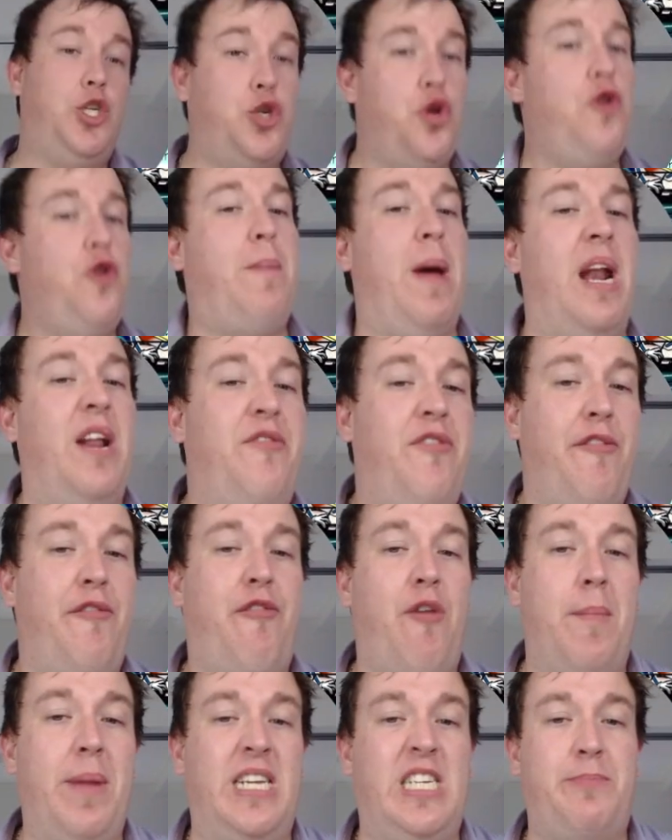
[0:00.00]
to benefit
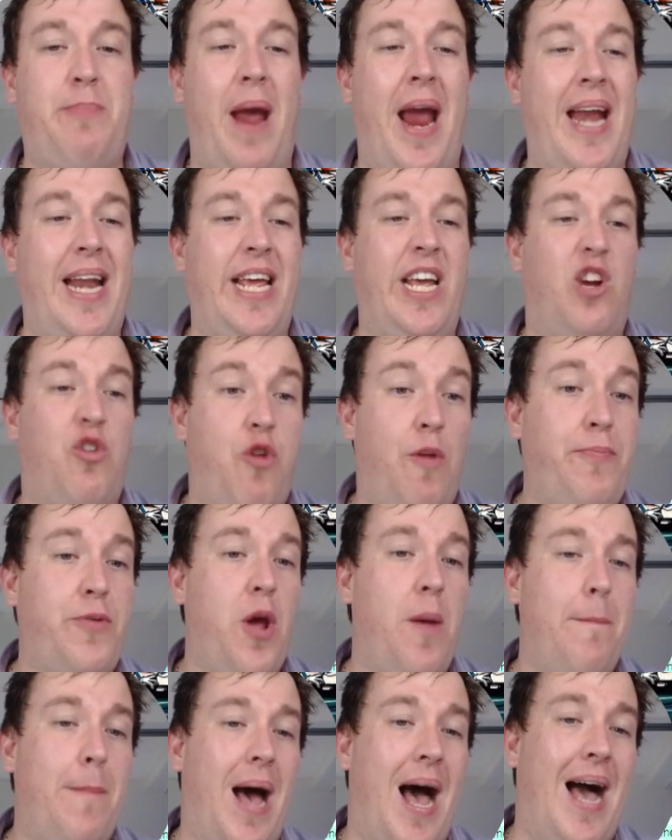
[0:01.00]
from expanding
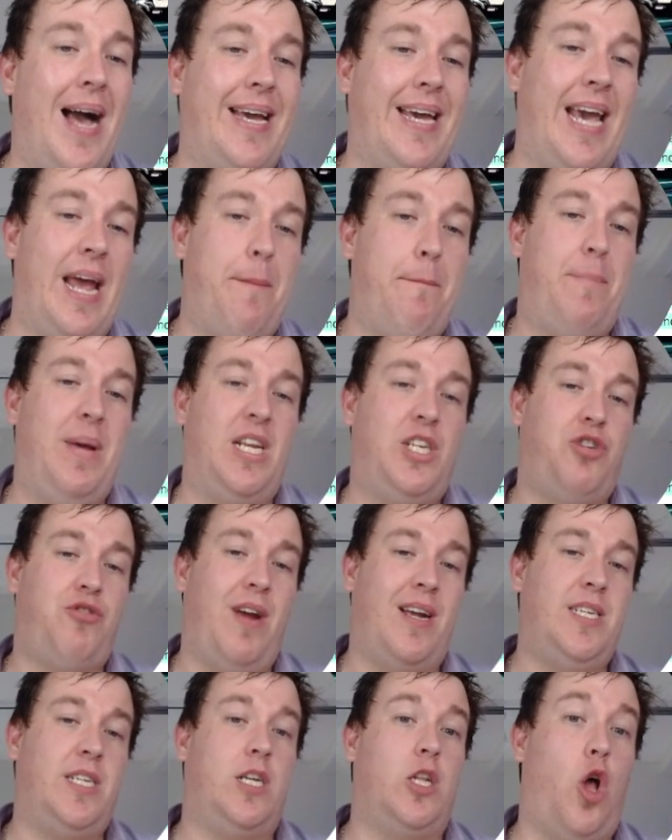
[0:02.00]
crypto market,
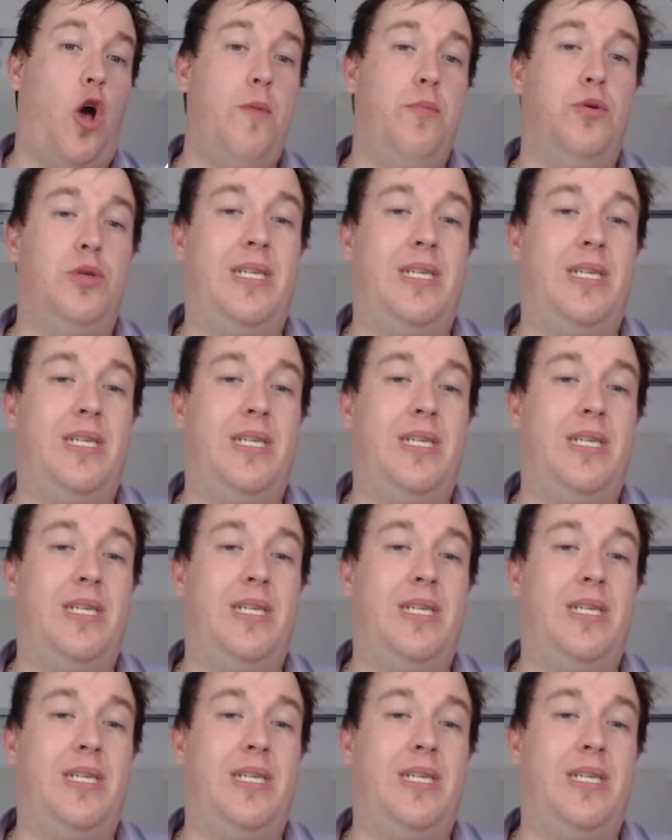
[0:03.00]
Bitrex global